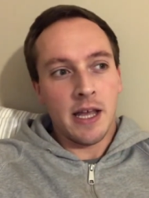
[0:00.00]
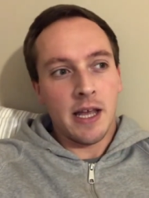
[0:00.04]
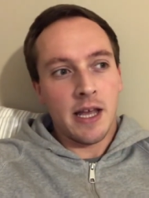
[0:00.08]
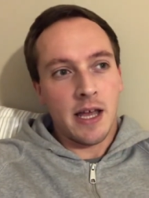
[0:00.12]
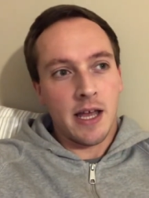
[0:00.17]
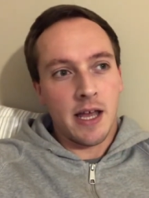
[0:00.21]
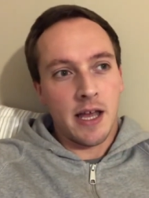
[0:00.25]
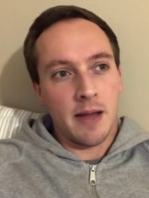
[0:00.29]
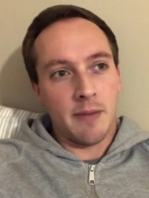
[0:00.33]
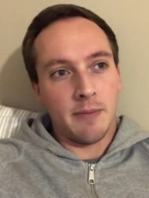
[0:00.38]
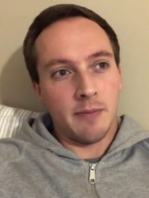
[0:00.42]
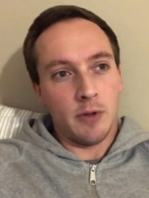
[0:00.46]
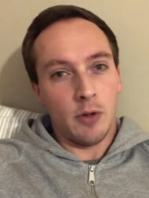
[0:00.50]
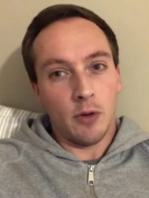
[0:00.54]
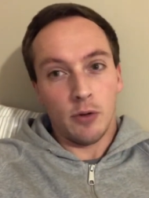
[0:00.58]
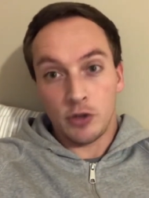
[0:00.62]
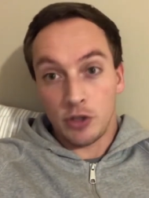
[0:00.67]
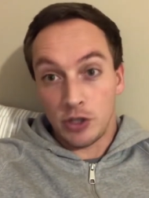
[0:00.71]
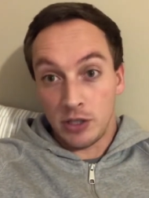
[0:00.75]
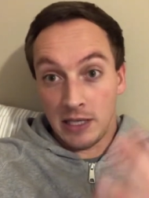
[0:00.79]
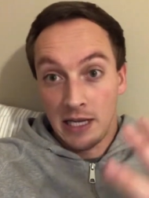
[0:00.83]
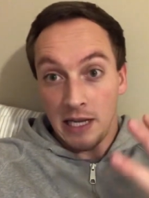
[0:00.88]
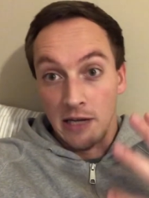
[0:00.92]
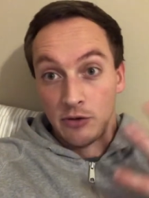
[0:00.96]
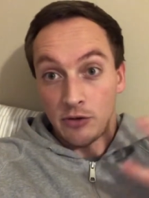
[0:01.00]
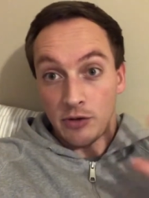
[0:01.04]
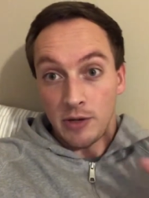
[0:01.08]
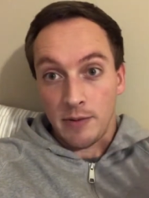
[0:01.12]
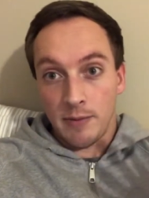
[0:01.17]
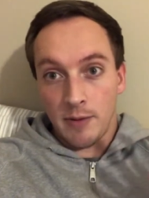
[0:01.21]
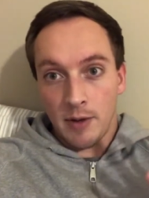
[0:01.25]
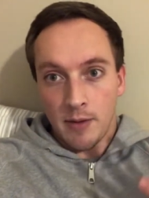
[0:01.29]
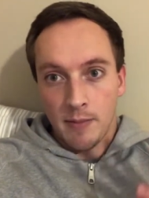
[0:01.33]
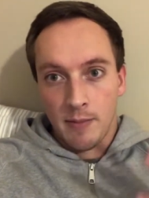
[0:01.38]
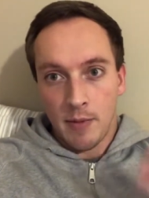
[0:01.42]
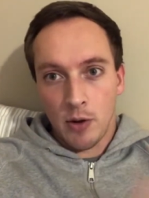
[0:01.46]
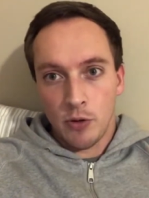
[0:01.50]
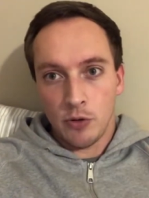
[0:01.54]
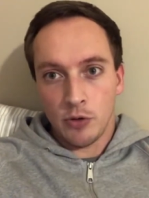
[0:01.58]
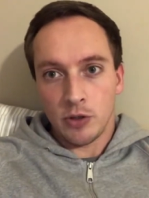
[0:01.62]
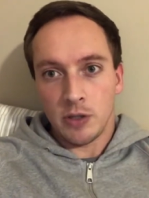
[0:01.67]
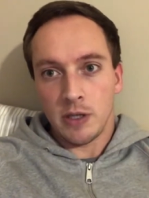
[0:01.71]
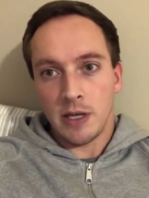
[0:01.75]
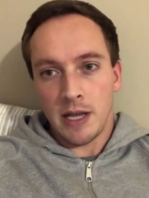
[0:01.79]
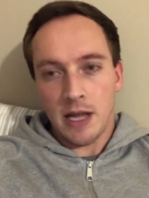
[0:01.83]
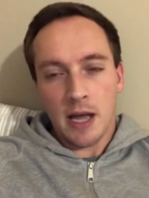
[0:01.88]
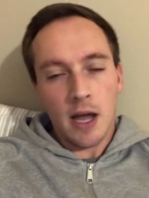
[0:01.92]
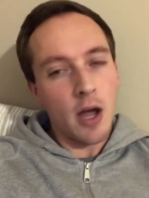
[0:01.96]
um, not just literally but
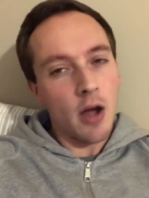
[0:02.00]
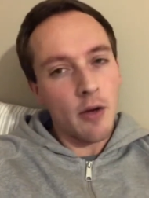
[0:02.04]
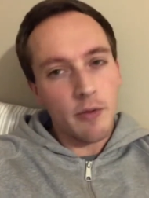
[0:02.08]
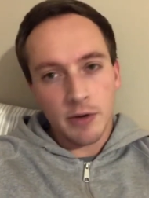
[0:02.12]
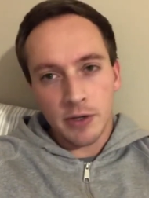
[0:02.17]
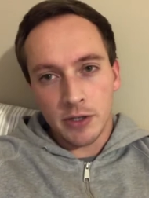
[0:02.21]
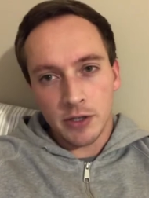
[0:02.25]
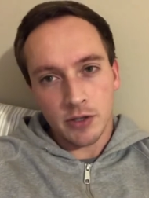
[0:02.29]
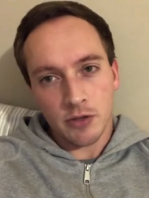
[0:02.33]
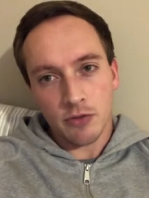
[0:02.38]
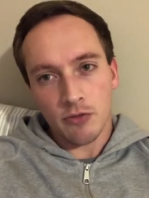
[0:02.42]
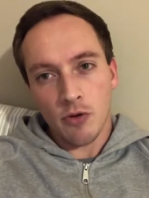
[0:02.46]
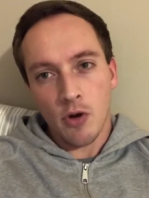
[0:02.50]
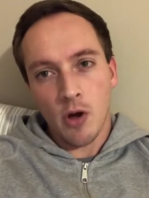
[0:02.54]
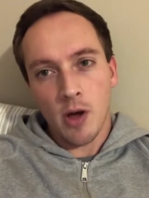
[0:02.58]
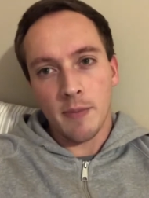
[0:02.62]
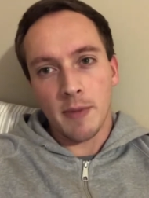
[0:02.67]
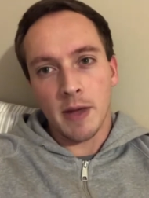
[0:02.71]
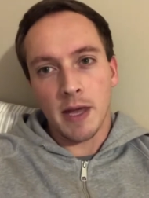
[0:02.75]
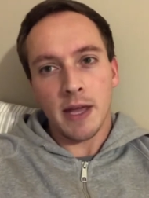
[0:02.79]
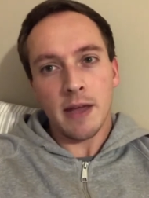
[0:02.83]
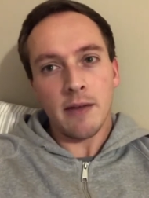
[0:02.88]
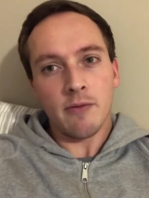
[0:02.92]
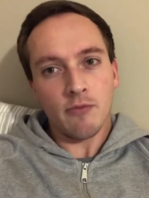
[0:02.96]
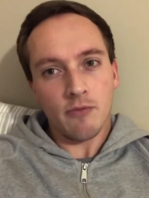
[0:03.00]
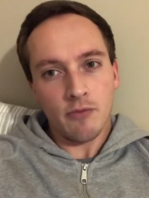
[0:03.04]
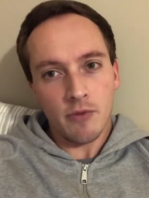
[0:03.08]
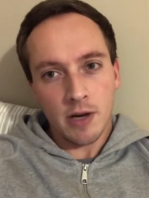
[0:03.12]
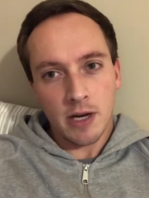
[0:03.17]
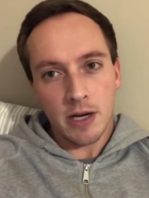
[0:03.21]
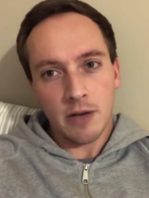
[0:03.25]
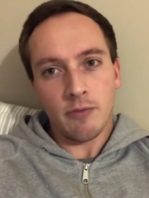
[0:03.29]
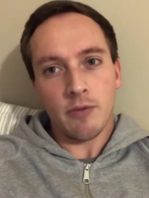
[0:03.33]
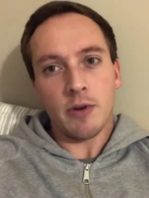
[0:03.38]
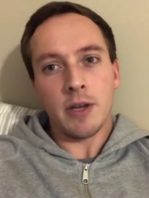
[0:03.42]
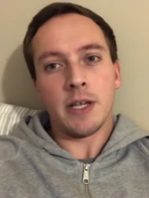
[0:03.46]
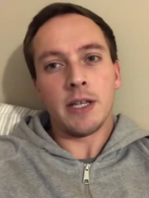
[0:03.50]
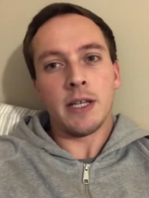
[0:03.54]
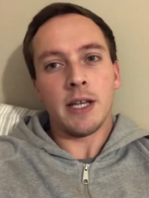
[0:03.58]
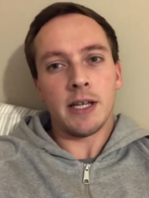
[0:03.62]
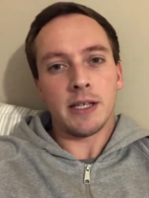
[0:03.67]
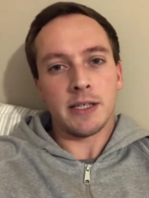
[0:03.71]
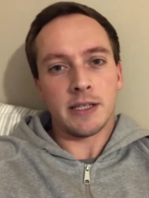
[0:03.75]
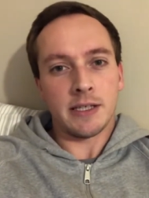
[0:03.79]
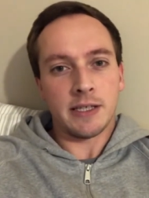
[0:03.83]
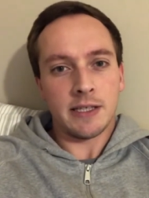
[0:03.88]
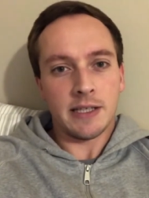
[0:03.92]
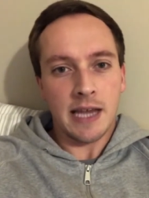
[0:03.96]
emotionally i can't really describe it it really really
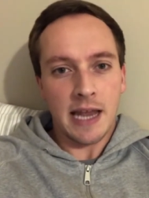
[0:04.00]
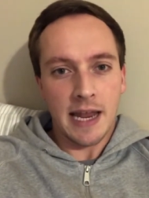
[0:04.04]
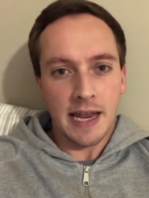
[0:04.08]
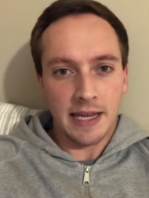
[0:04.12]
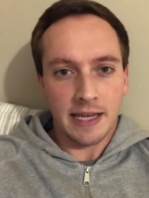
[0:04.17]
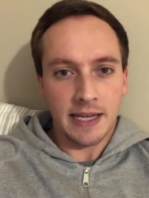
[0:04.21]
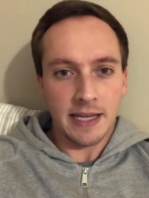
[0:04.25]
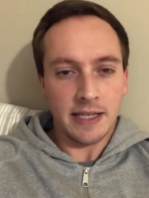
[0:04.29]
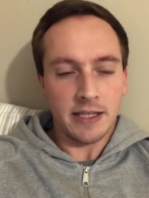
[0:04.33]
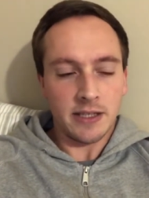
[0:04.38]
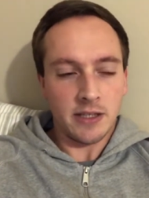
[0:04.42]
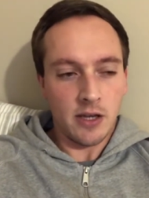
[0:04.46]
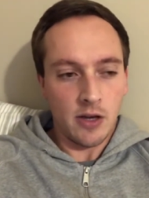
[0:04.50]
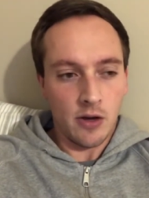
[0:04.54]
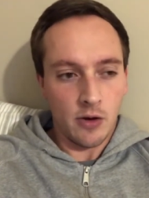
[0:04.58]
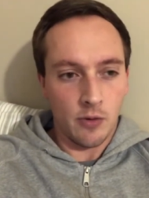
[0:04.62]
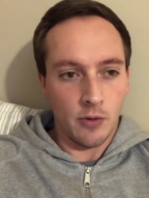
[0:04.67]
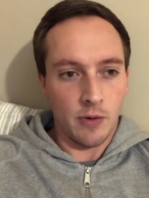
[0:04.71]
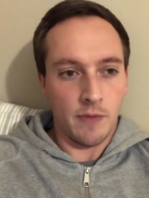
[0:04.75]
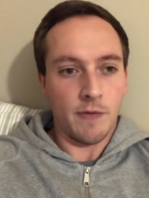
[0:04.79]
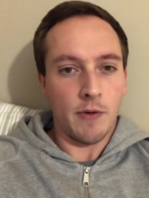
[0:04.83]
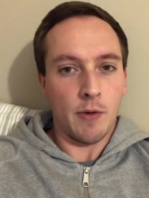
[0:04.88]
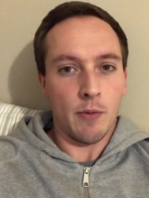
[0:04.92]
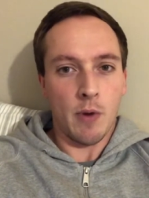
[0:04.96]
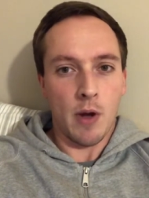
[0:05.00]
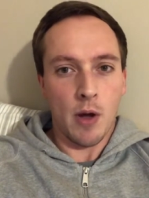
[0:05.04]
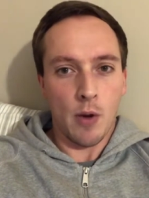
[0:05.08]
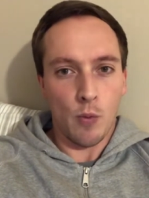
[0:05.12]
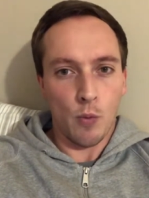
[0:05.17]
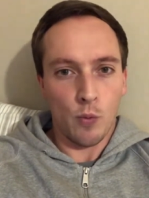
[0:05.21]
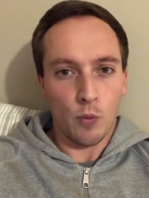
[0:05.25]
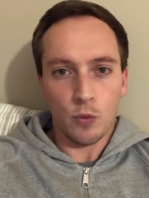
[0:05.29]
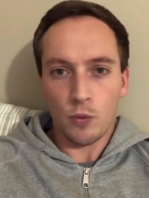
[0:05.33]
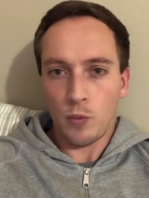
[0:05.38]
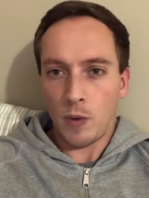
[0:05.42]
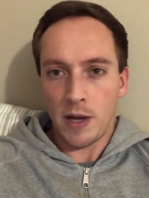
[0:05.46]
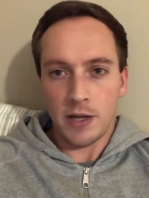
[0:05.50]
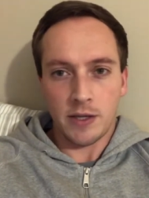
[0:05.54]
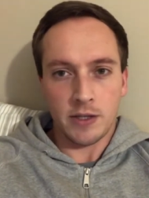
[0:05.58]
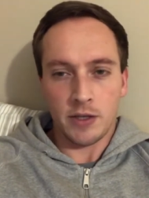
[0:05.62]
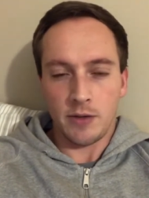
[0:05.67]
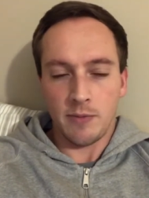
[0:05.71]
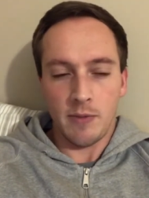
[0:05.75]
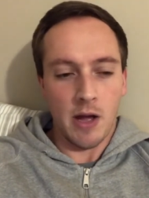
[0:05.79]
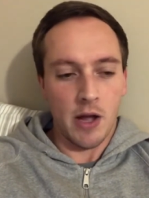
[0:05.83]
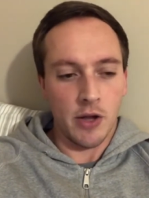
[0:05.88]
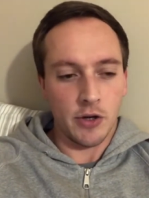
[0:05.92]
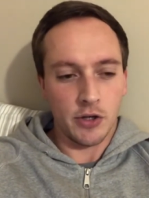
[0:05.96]
does take its toll if you work way
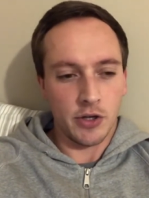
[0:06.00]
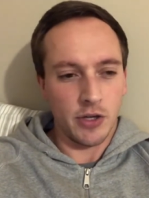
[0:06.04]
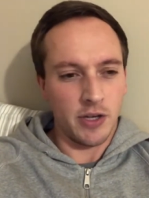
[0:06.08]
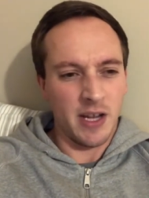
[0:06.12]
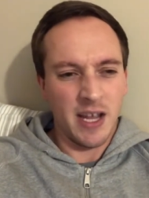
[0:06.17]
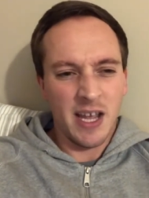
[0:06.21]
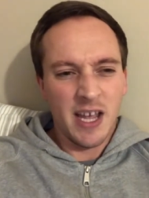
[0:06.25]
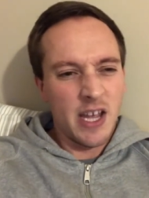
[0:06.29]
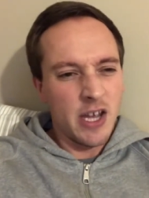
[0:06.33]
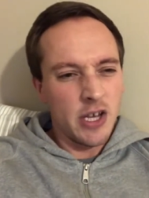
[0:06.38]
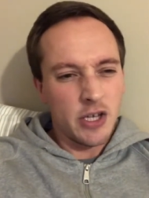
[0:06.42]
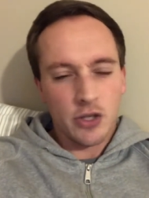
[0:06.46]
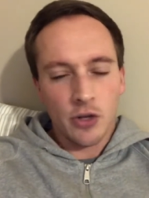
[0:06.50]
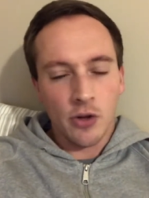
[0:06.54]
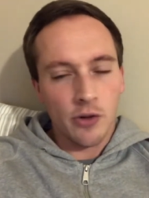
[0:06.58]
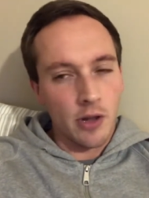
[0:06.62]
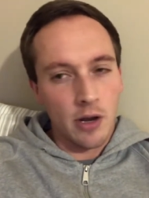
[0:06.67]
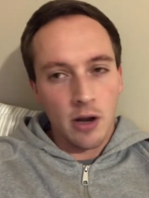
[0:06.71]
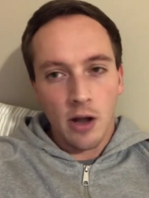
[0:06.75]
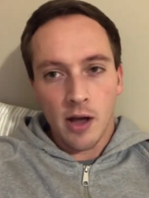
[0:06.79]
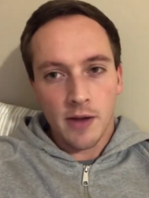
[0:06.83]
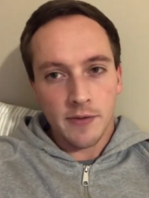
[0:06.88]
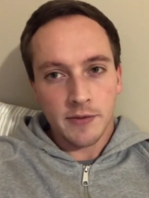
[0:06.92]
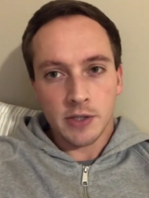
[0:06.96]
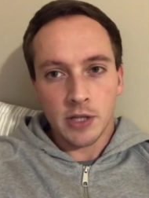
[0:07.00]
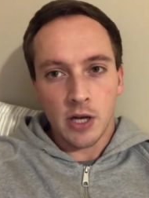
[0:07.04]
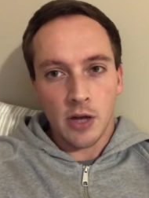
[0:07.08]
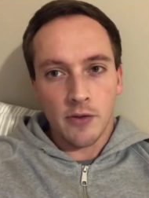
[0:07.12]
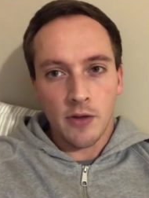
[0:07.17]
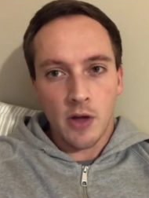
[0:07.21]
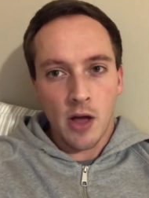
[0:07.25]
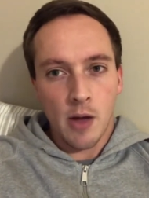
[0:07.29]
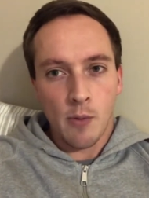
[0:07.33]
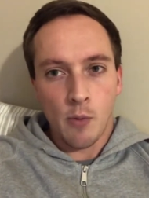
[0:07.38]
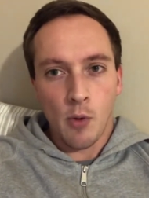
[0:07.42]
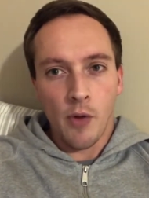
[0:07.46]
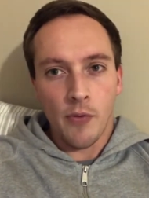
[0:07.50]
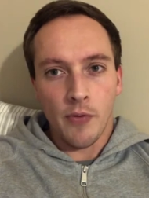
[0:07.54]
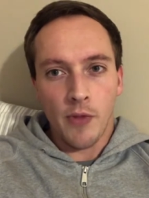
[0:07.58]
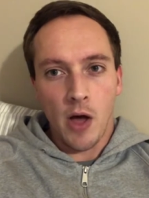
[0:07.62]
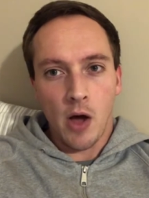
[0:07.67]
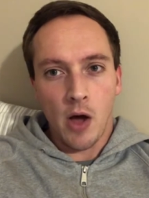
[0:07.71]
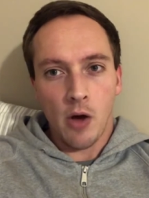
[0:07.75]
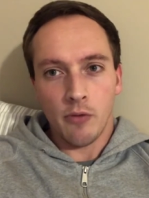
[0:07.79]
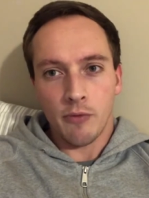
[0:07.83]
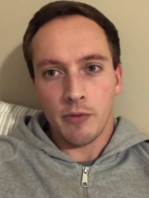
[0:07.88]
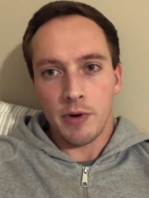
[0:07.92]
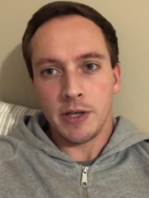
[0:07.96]
too much and it's not the lifestyle that i want the
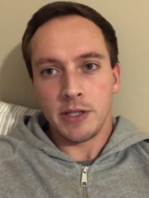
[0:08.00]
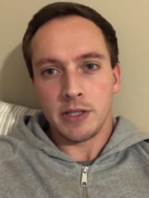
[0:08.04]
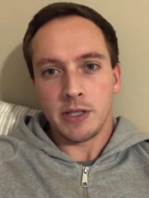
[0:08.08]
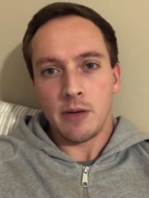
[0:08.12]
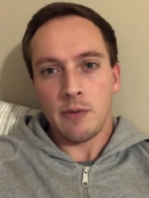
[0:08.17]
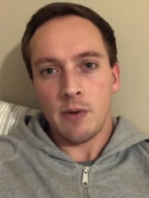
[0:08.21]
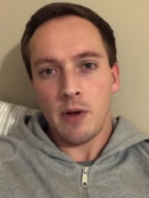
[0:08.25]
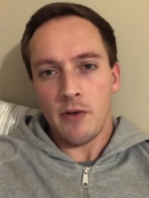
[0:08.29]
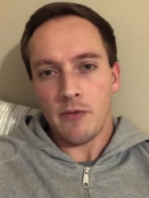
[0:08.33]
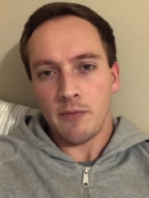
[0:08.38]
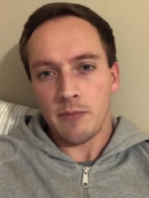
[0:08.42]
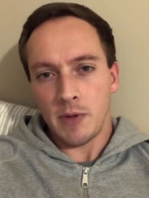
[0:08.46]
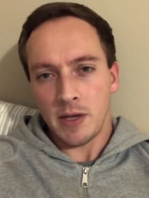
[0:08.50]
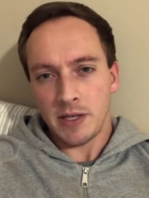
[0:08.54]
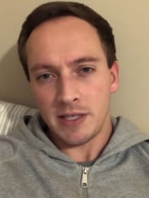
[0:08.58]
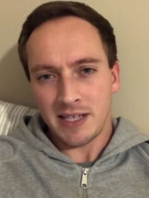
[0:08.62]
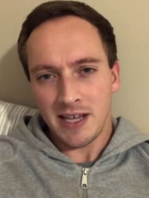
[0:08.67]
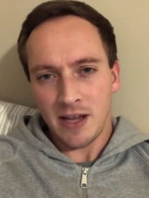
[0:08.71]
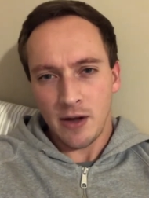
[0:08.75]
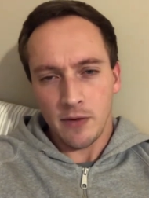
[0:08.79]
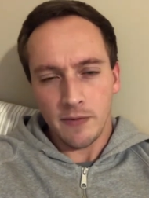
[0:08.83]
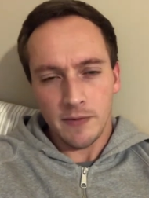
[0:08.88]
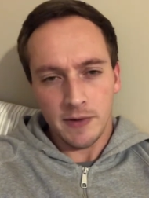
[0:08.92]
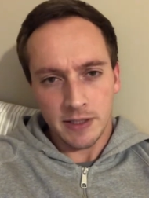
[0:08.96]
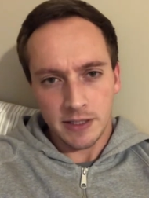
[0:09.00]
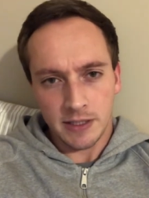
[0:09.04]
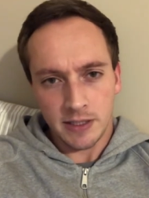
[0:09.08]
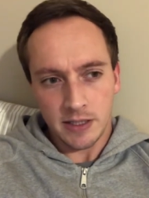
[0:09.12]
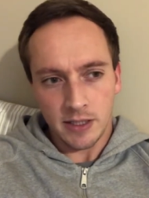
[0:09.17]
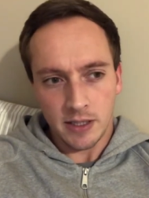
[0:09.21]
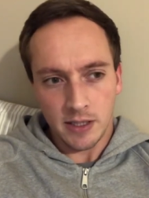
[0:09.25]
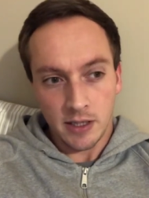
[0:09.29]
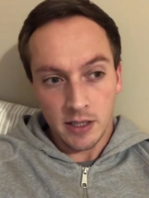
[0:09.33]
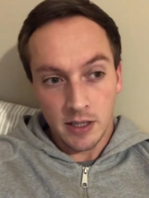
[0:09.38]
whole reason i work for myself is to